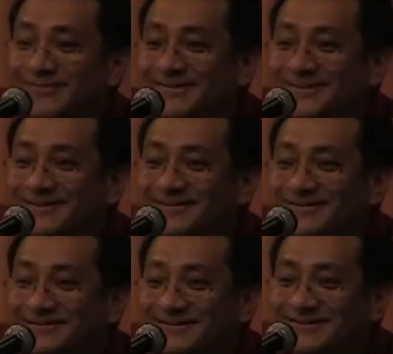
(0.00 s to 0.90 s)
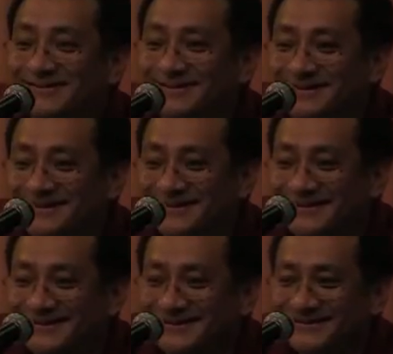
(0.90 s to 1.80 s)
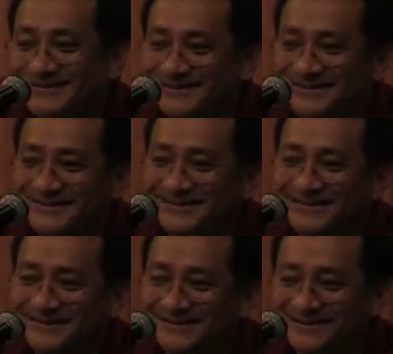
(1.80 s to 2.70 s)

No one is speaking in this clip.